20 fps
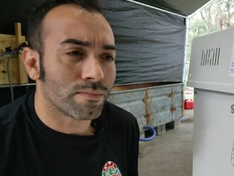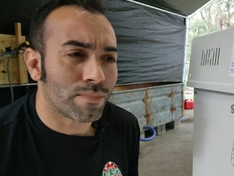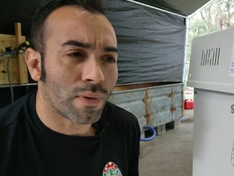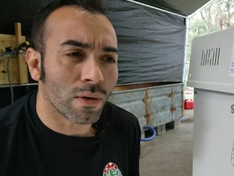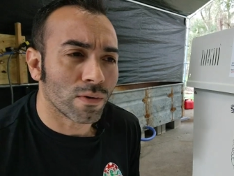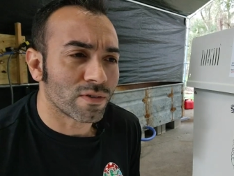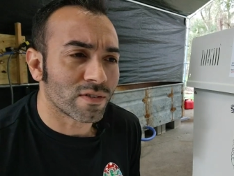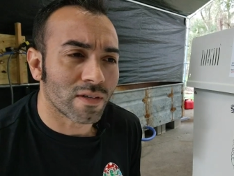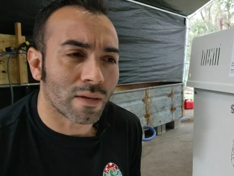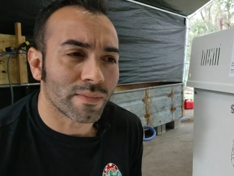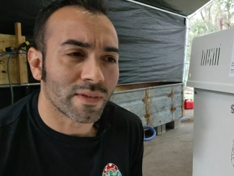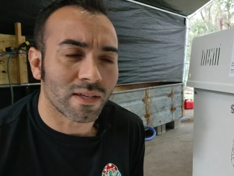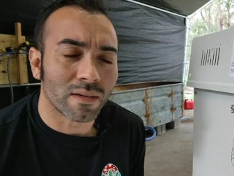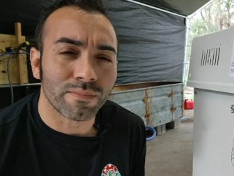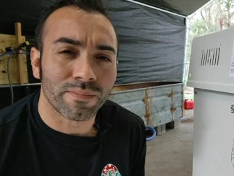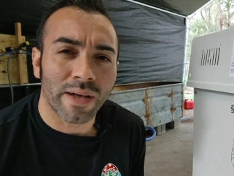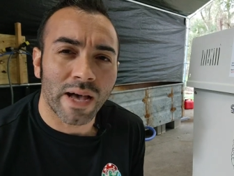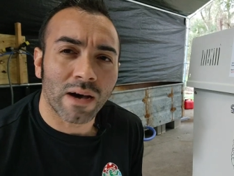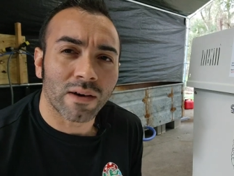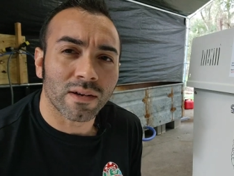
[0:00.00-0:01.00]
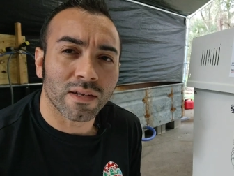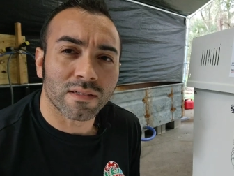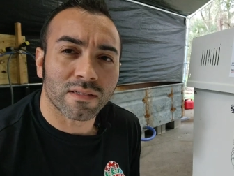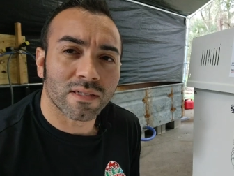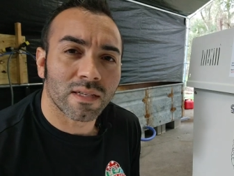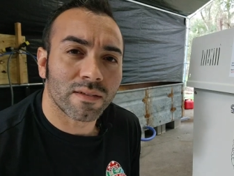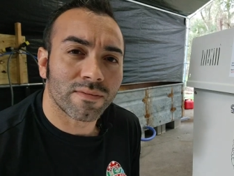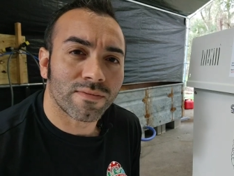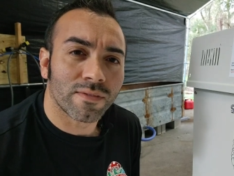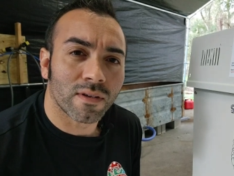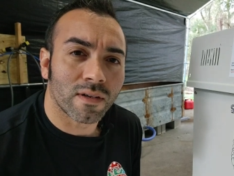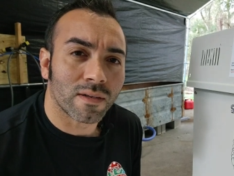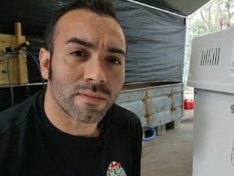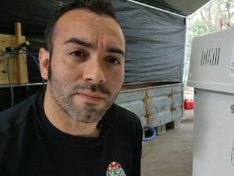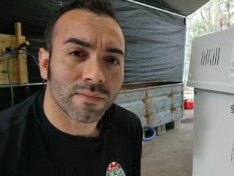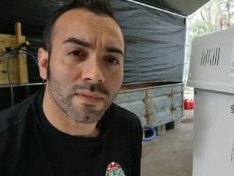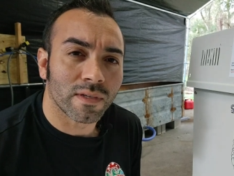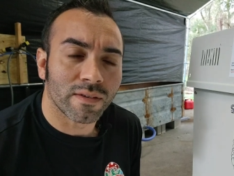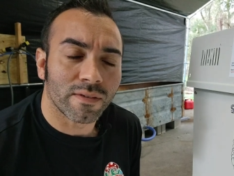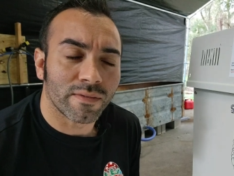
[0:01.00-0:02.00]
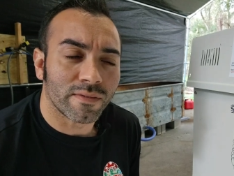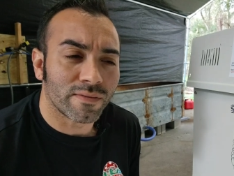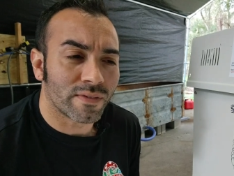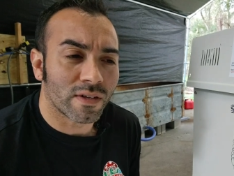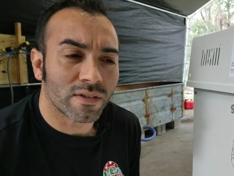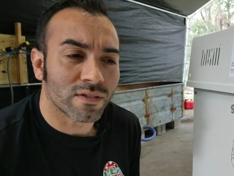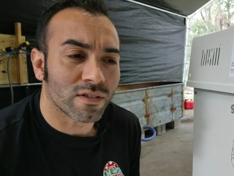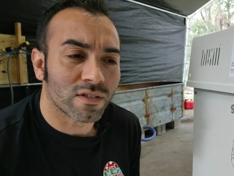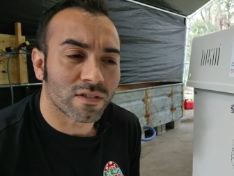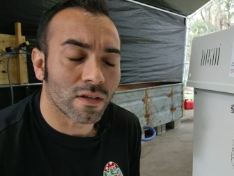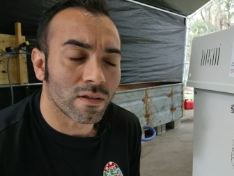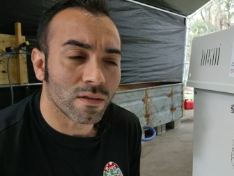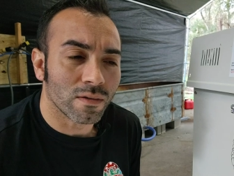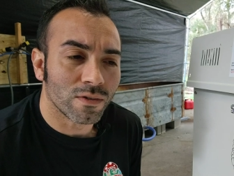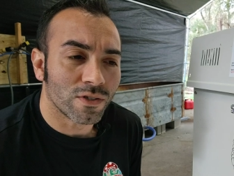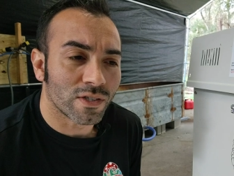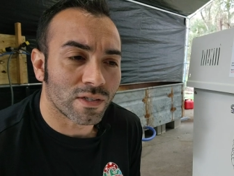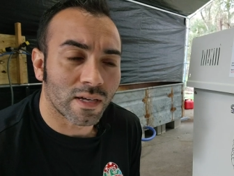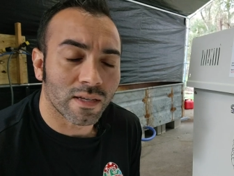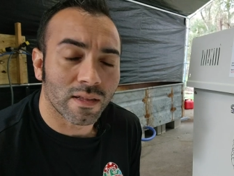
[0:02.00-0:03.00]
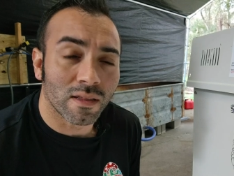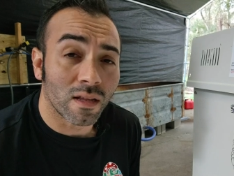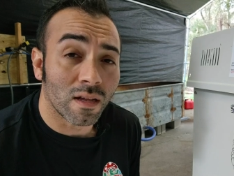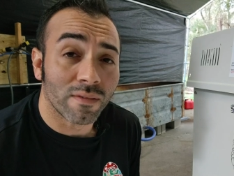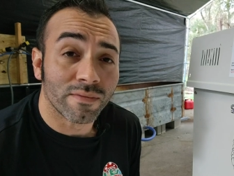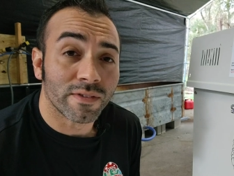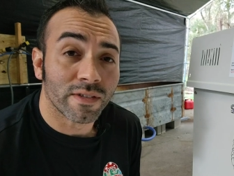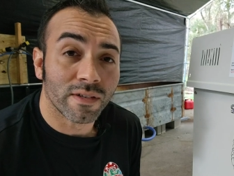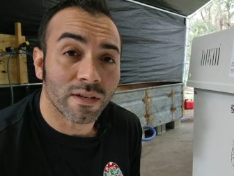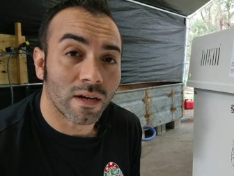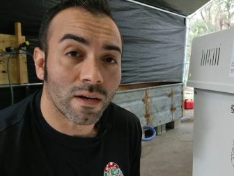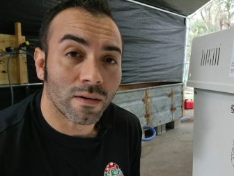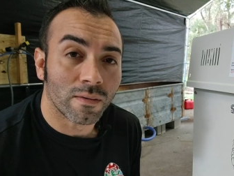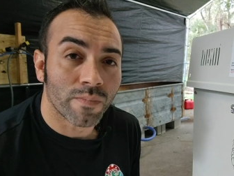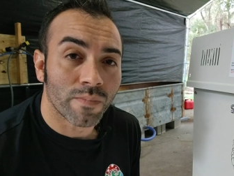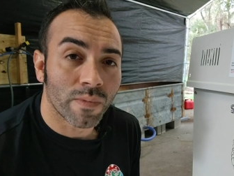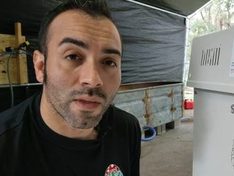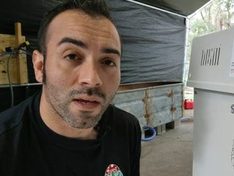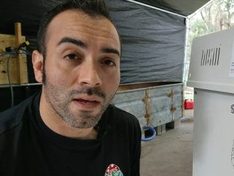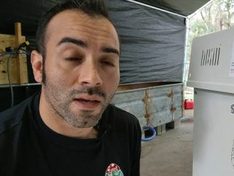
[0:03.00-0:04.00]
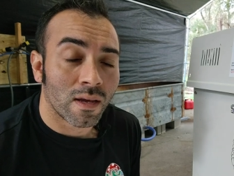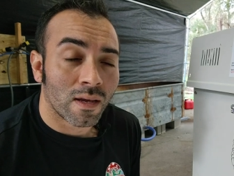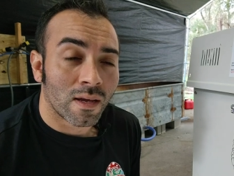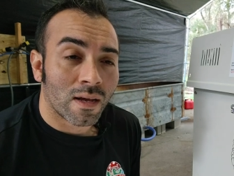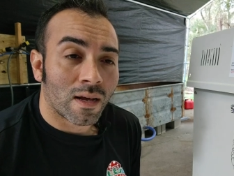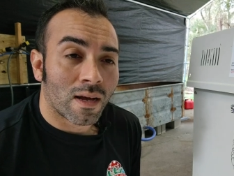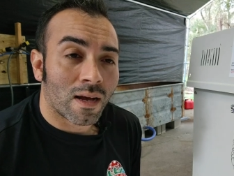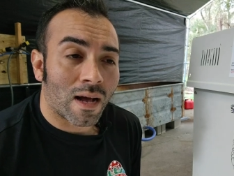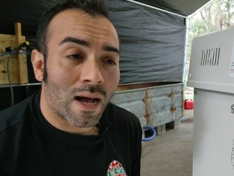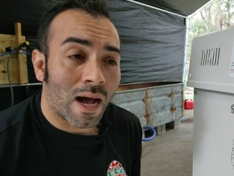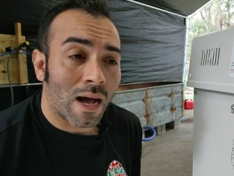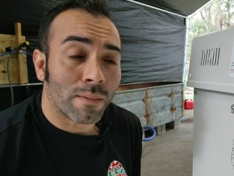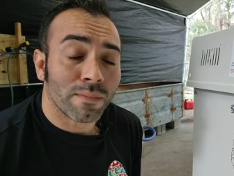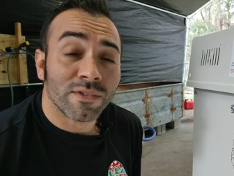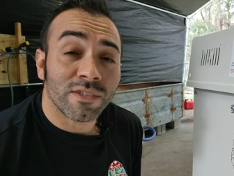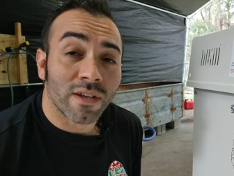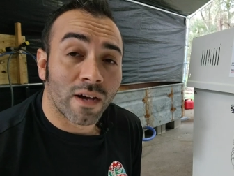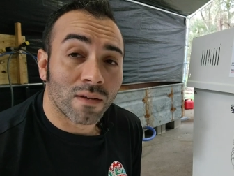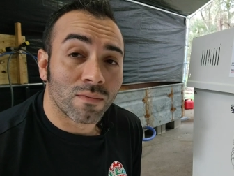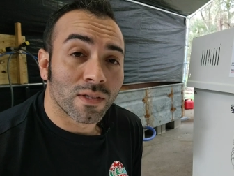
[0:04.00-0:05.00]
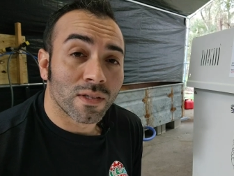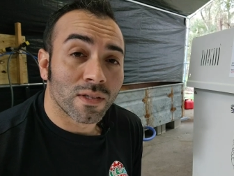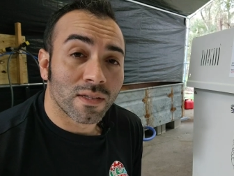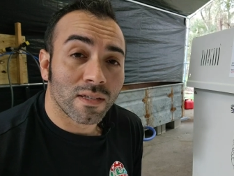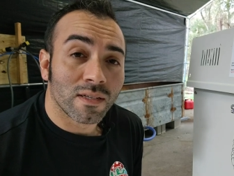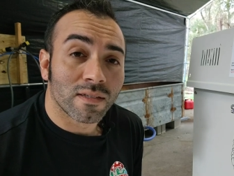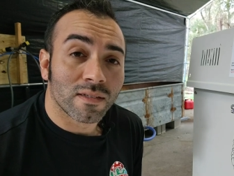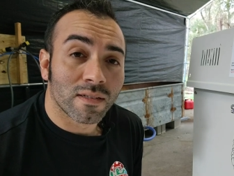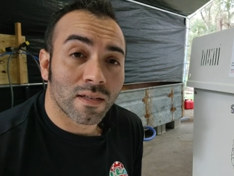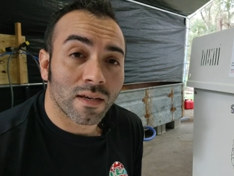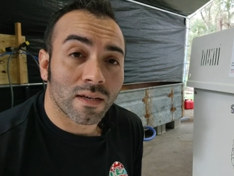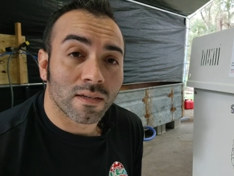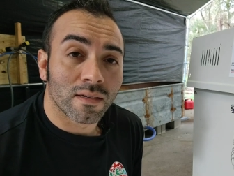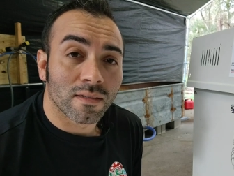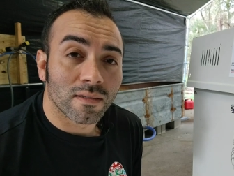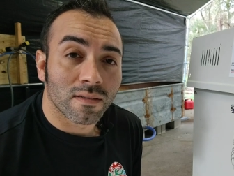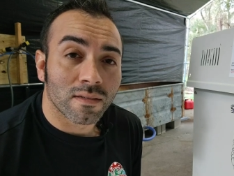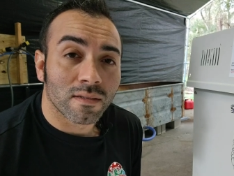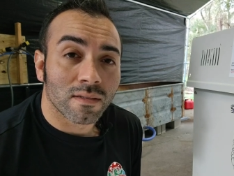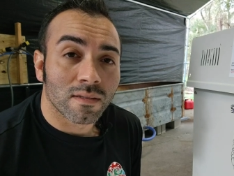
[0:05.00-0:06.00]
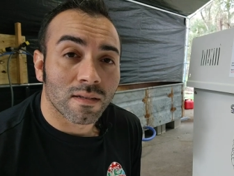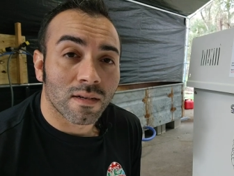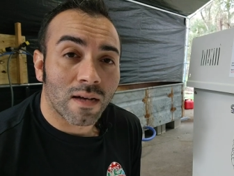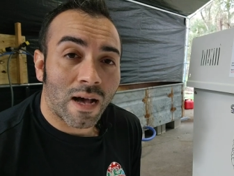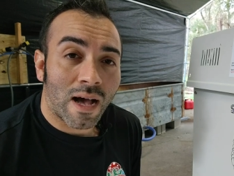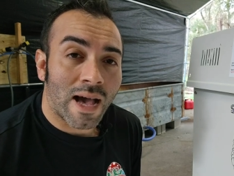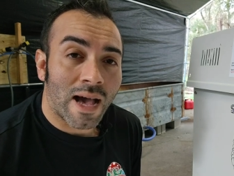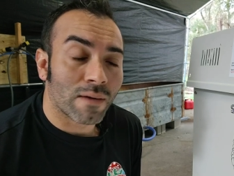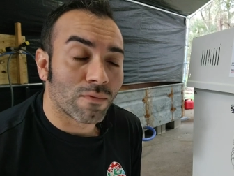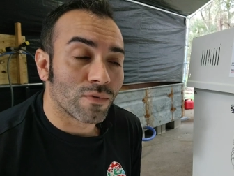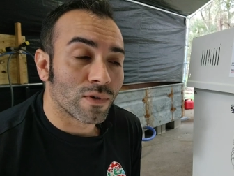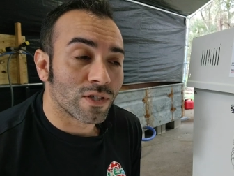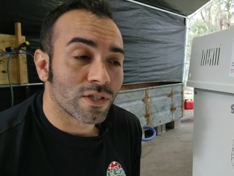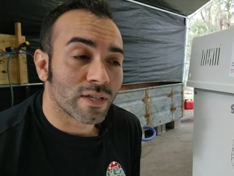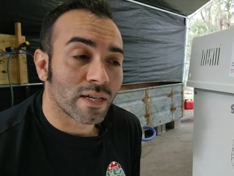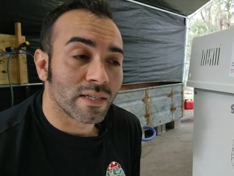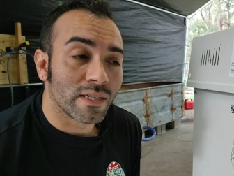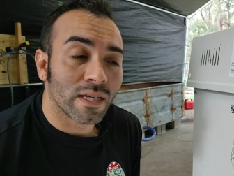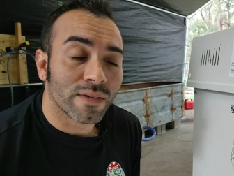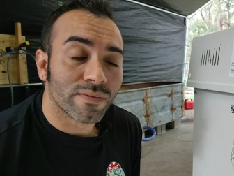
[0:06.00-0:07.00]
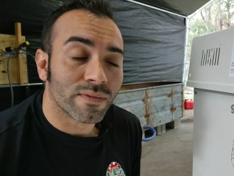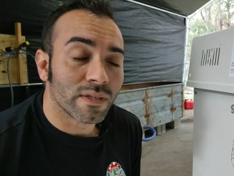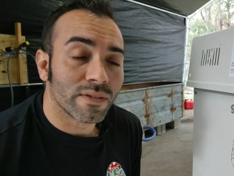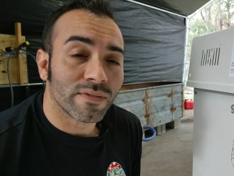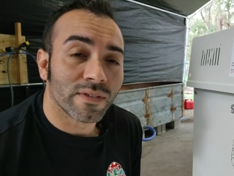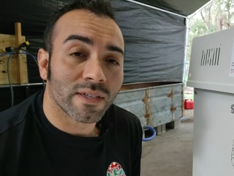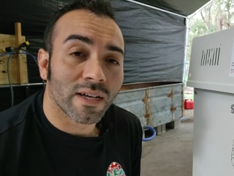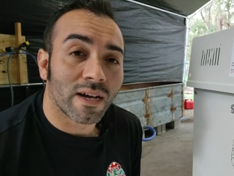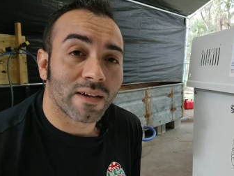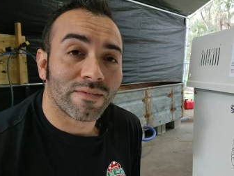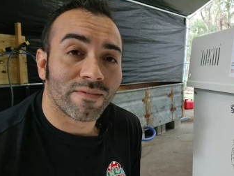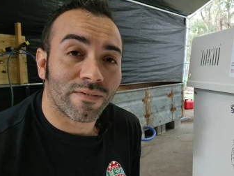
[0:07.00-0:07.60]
post something about it. See if um, if there's a solution. I'd love to know. I'm done with these things. I wish I never even got